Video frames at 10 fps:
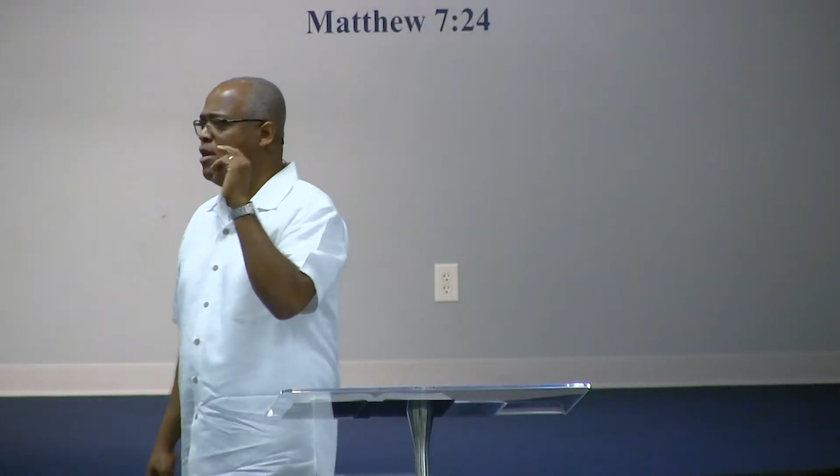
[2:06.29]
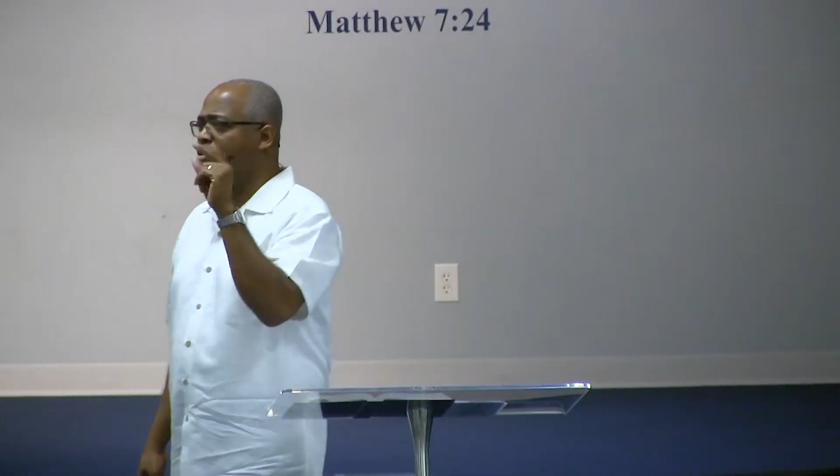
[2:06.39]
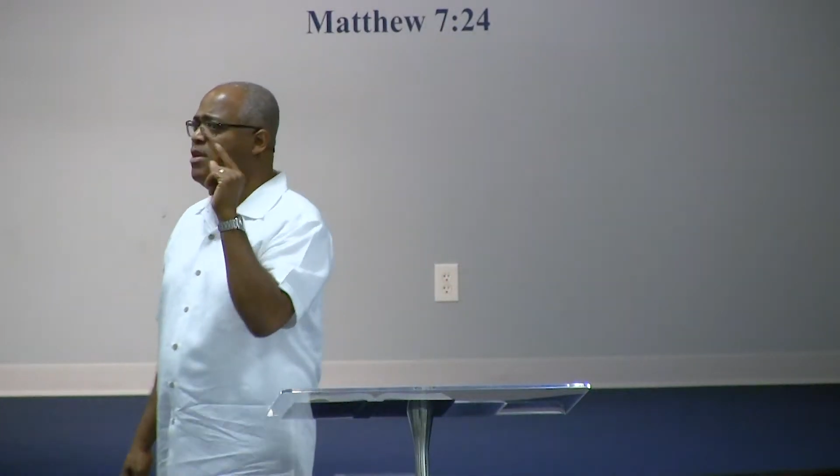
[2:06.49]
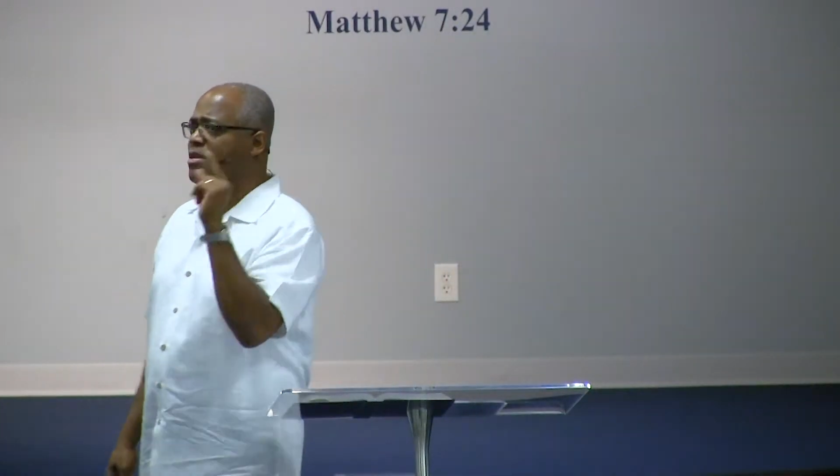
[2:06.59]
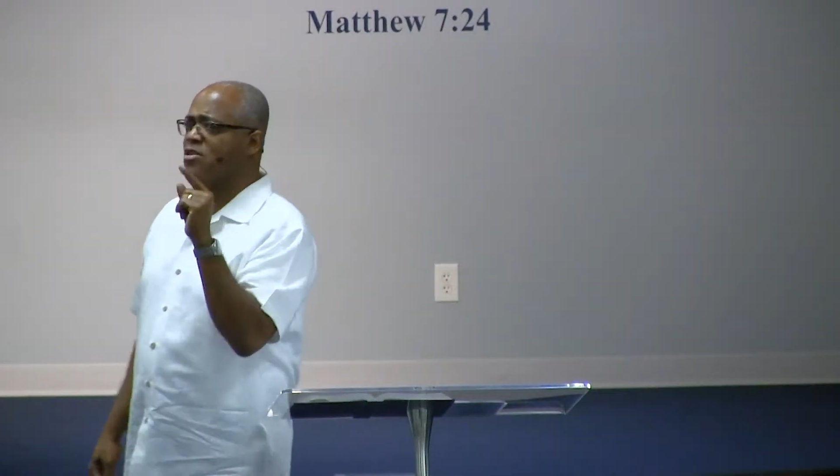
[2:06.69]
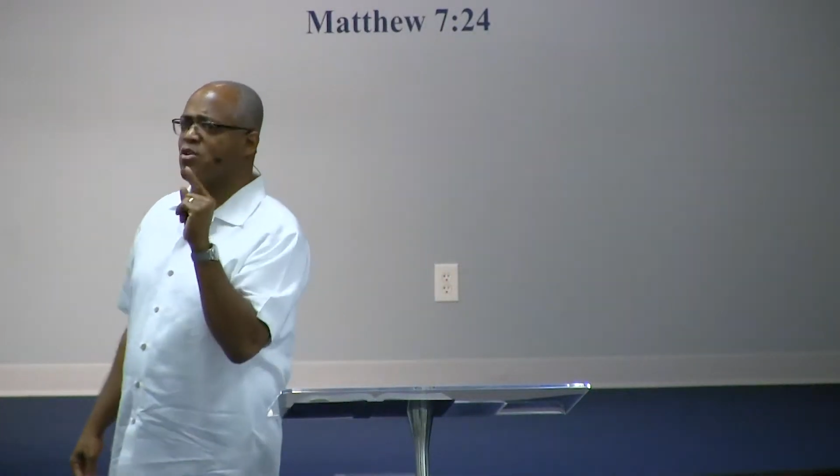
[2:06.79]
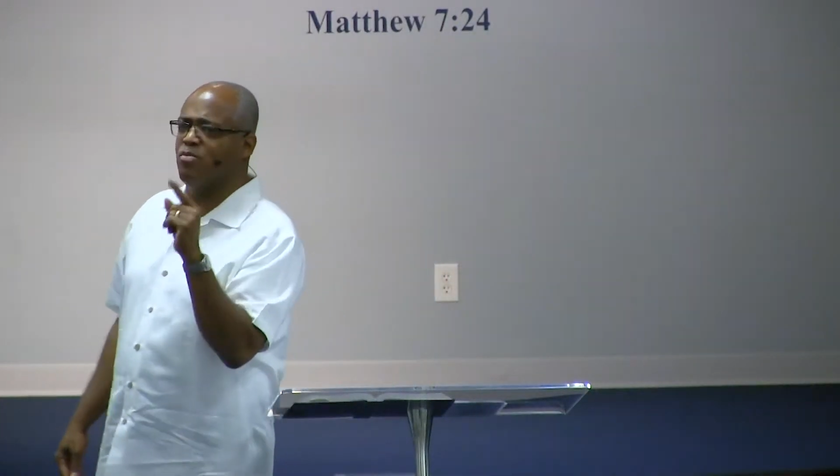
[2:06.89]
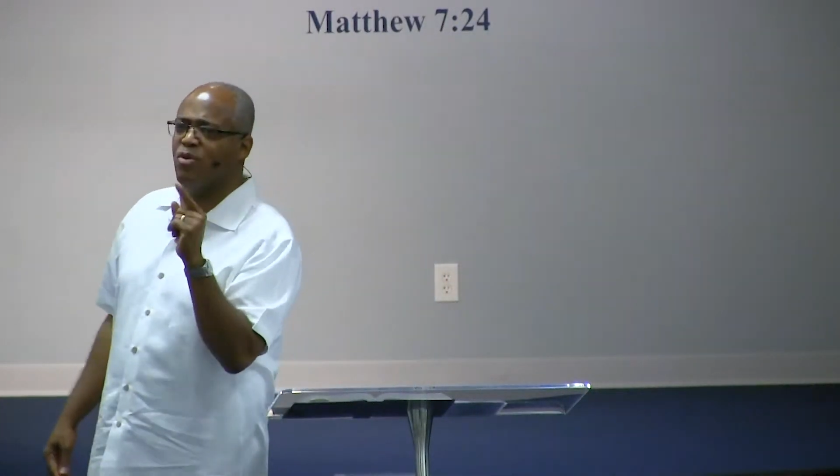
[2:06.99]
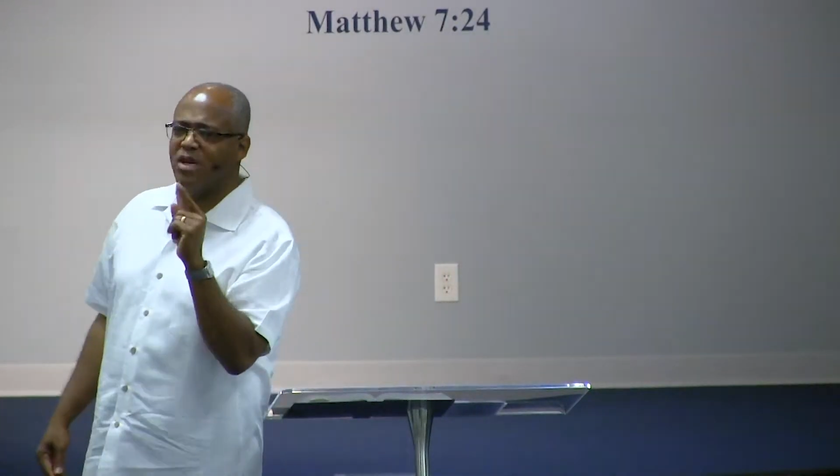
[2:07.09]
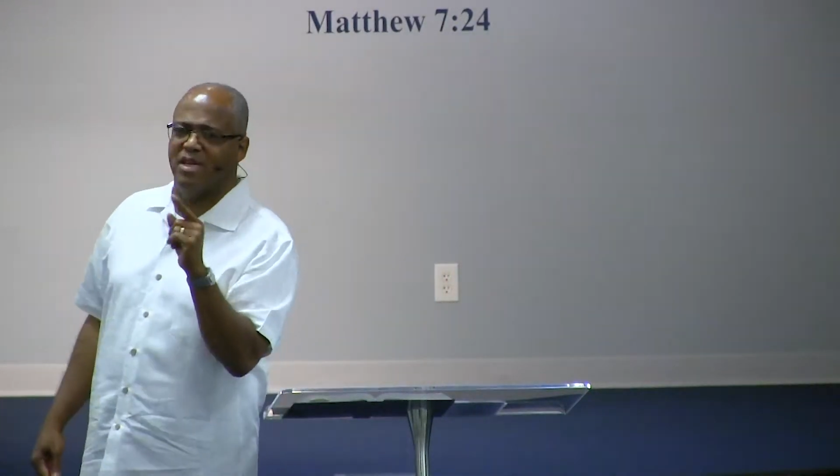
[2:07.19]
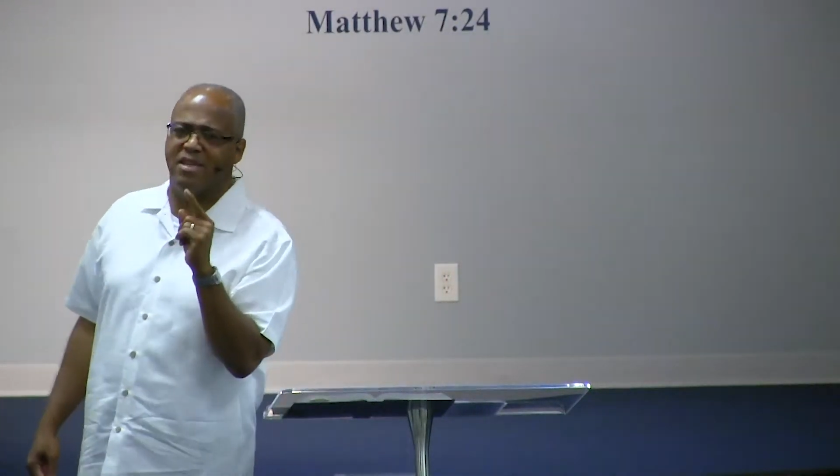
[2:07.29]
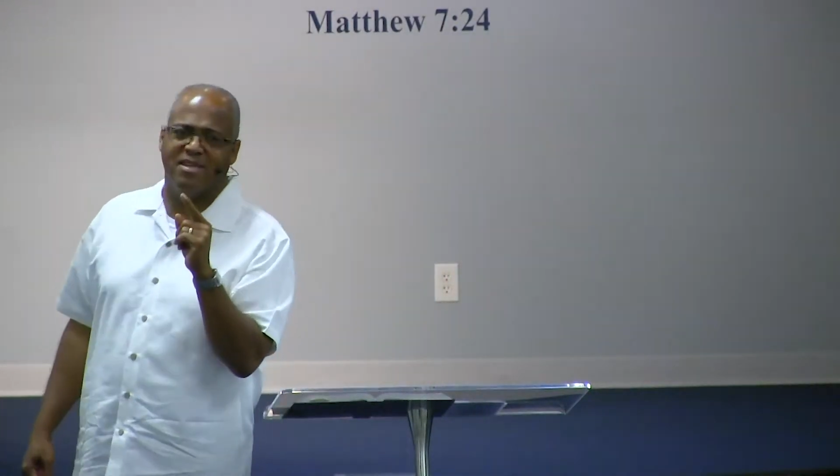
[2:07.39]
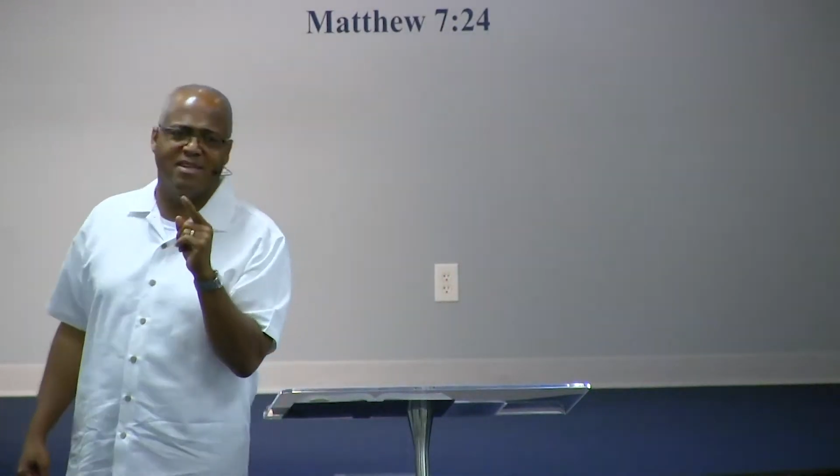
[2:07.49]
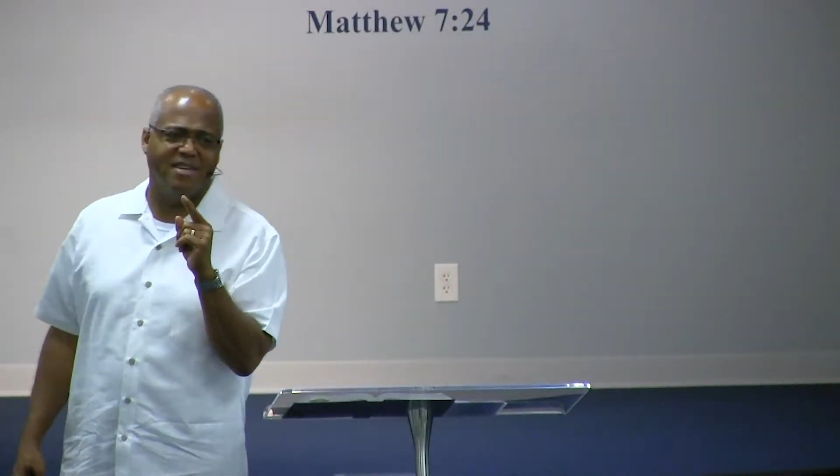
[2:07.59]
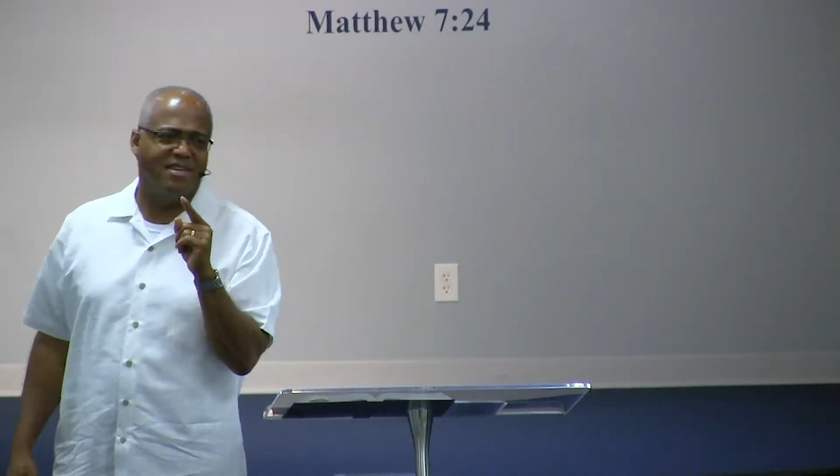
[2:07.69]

I don't get disappointed.